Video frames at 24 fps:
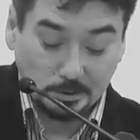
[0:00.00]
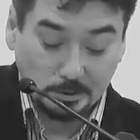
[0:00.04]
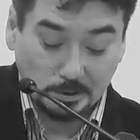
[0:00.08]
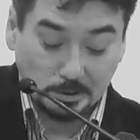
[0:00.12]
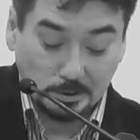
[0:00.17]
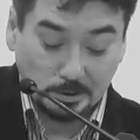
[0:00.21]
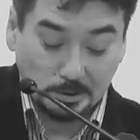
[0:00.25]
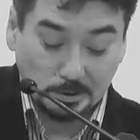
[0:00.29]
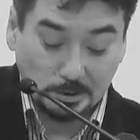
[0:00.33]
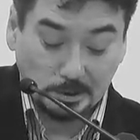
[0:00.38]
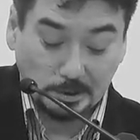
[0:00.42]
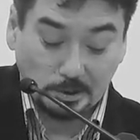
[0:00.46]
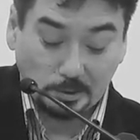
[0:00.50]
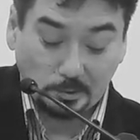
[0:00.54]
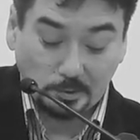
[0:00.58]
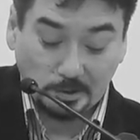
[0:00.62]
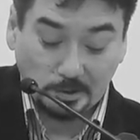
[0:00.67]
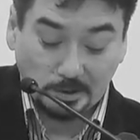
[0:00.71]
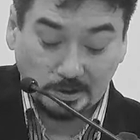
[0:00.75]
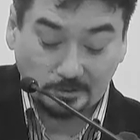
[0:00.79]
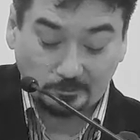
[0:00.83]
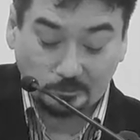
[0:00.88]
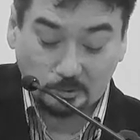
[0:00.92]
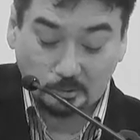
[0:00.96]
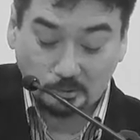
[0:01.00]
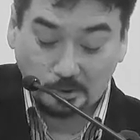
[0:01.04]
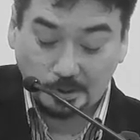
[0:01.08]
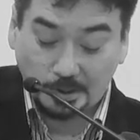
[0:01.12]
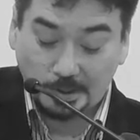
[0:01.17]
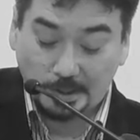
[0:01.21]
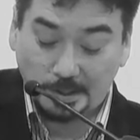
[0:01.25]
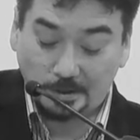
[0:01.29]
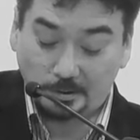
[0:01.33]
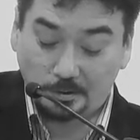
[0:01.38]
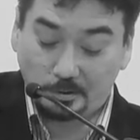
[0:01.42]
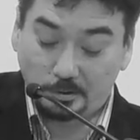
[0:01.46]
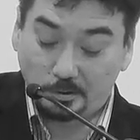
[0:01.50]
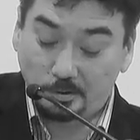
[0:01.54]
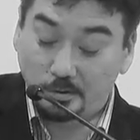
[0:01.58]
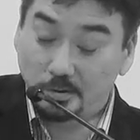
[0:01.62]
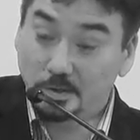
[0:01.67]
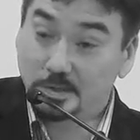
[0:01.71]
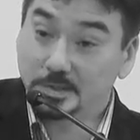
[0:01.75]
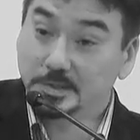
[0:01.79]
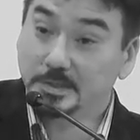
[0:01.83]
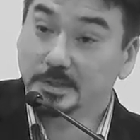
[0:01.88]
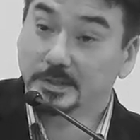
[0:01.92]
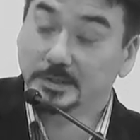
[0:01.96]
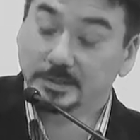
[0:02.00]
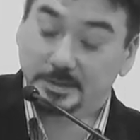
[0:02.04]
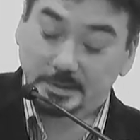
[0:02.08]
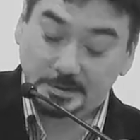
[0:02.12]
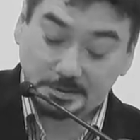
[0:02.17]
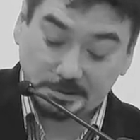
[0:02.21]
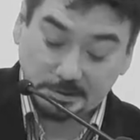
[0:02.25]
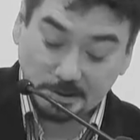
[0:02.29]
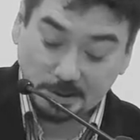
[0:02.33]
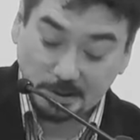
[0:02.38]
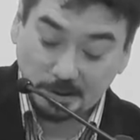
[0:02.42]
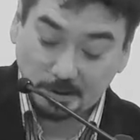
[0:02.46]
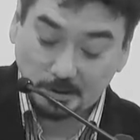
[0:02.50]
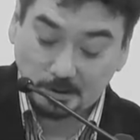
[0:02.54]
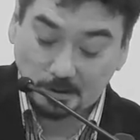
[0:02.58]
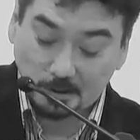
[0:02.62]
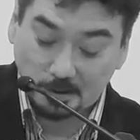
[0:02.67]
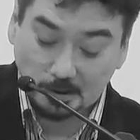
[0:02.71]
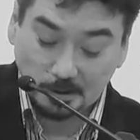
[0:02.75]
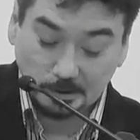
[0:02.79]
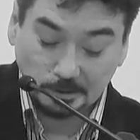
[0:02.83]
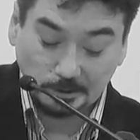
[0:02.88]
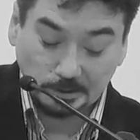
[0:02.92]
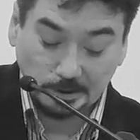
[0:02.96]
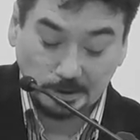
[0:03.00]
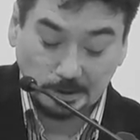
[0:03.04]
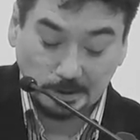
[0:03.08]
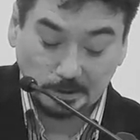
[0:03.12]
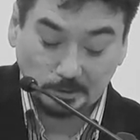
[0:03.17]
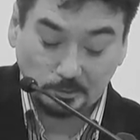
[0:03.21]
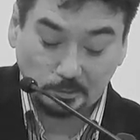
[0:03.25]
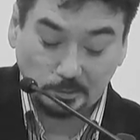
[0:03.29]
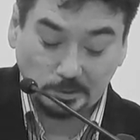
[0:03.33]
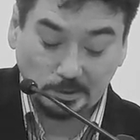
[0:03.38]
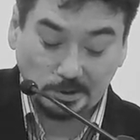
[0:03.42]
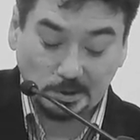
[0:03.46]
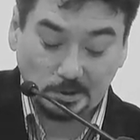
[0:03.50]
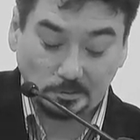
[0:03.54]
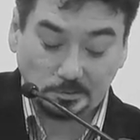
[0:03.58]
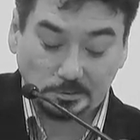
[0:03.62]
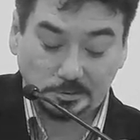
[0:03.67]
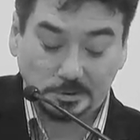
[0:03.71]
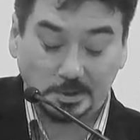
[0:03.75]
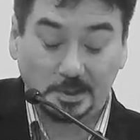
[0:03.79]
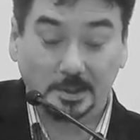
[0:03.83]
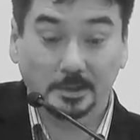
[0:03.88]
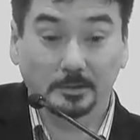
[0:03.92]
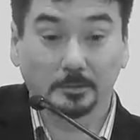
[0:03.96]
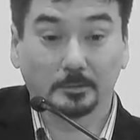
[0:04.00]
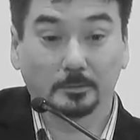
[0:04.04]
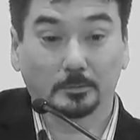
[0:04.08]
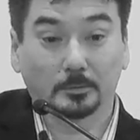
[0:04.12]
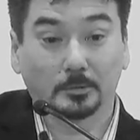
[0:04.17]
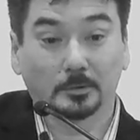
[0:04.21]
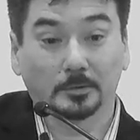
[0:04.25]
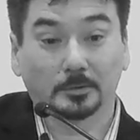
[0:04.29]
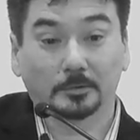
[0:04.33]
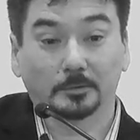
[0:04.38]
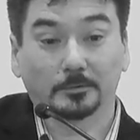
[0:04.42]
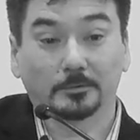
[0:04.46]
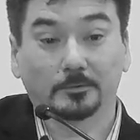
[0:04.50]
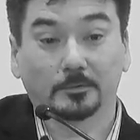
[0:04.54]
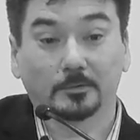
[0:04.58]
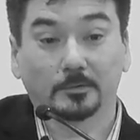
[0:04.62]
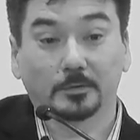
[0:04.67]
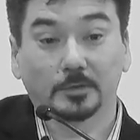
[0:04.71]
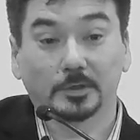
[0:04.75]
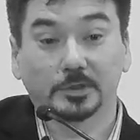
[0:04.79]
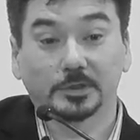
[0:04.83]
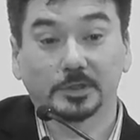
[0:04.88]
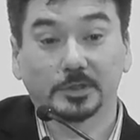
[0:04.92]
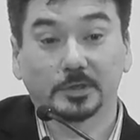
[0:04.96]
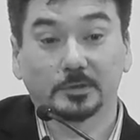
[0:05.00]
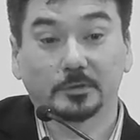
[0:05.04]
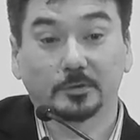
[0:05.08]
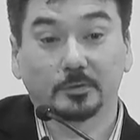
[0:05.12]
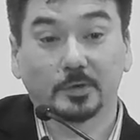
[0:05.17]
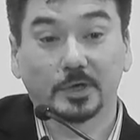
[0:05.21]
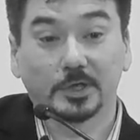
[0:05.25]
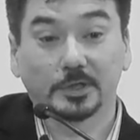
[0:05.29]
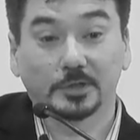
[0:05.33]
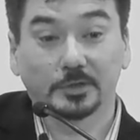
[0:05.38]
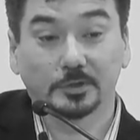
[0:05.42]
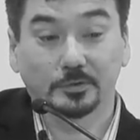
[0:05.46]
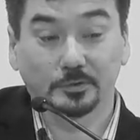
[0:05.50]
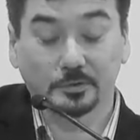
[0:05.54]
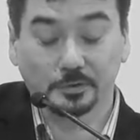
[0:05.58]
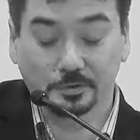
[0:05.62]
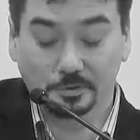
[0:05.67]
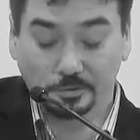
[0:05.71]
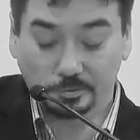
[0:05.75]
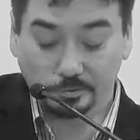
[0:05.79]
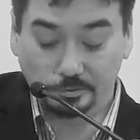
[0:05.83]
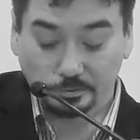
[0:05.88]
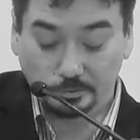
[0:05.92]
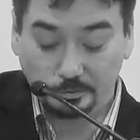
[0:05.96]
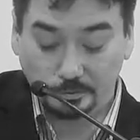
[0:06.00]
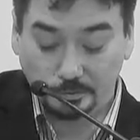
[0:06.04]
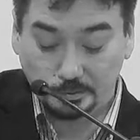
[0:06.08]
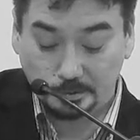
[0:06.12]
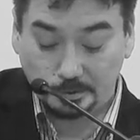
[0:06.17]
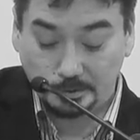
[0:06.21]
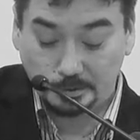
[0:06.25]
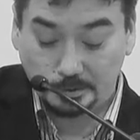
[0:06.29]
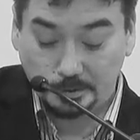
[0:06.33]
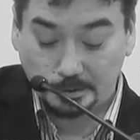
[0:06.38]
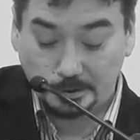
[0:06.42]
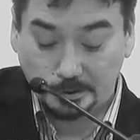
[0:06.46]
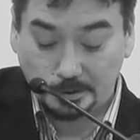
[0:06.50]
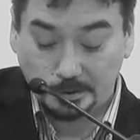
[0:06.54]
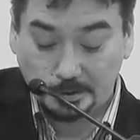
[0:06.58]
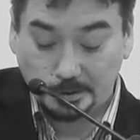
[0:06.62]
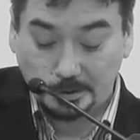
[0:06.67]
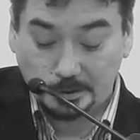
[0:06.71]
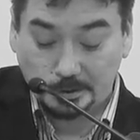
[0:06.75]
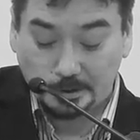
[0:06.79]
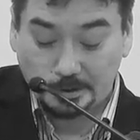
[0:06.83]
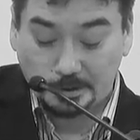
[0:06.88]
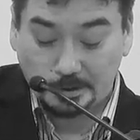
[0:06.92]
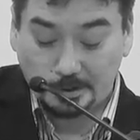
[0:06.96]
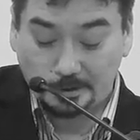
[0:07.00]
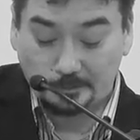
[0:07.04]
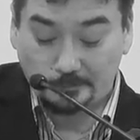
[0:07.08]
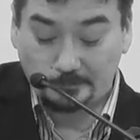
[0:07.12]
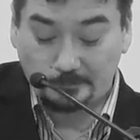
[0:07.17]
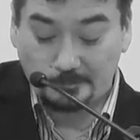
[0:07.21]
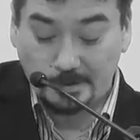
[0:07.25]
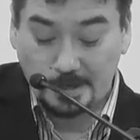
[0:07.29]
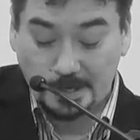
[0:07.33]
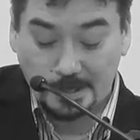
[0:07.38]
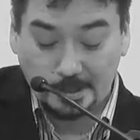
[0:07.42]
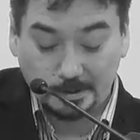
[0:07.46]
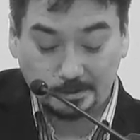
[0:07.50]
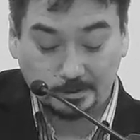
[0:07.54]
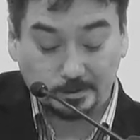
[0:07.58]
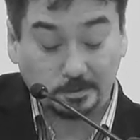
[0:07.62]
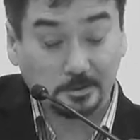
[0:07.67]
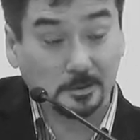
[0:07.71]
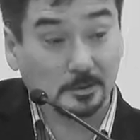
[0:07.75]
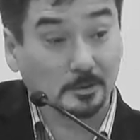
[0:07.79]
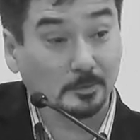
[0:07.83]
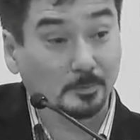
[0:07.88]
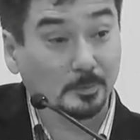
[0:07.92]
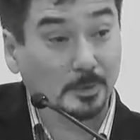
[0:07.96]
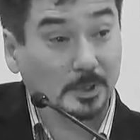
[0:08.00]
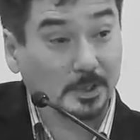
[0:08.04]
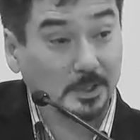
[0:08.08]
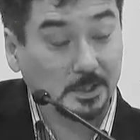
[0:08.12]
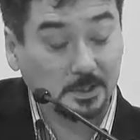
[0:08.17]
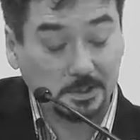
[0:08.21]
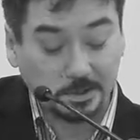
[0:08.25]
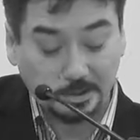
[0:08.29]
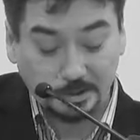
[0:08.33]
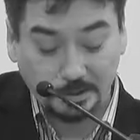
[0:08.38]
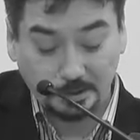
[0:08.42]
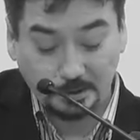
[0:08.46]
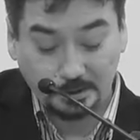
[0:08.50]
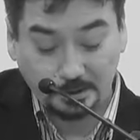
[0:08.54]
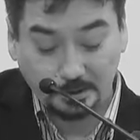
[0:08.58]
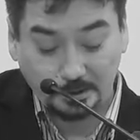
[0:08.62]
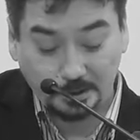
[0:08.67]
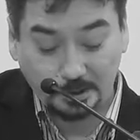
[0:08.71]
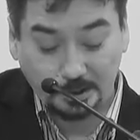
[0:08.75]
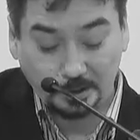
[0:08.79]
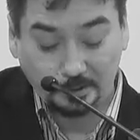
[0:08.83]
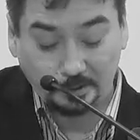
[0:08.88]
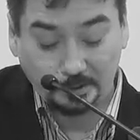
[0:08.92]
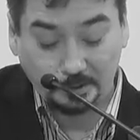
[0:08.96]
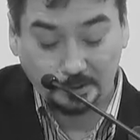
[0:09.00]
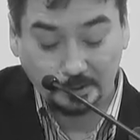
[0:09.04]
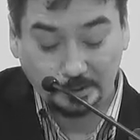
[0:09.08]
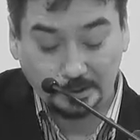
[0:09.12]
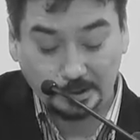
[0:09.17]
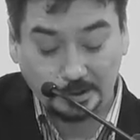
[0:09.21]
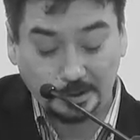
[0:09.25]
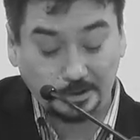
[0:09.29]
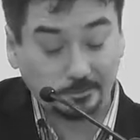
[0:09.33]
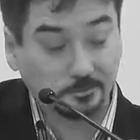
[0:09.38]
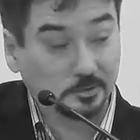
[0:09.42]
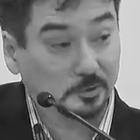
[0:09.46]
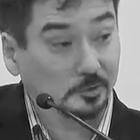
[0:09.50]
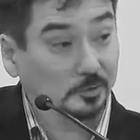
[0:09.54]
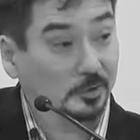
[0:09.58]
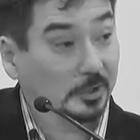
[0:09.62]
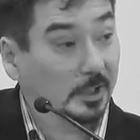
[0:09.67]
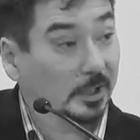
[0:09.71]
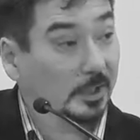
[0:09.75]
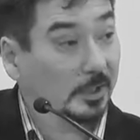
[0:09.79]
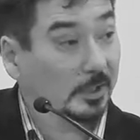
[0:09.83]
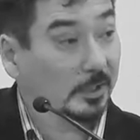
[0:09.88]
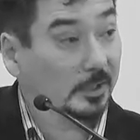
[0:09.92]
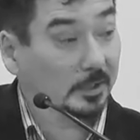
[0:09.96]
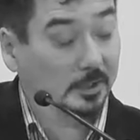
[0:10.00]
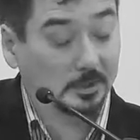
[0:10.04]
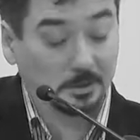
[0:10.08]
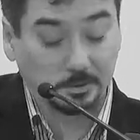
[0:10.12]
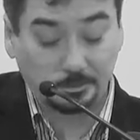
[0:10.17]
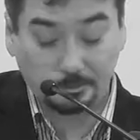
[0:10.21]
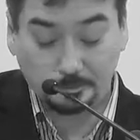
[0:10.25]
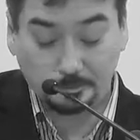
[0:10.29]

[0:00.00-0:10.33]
Uh, Inuit have only had earnest and sustained contact with the outside world for a generation or two. In fact, there are many Canadian Inuit alive today,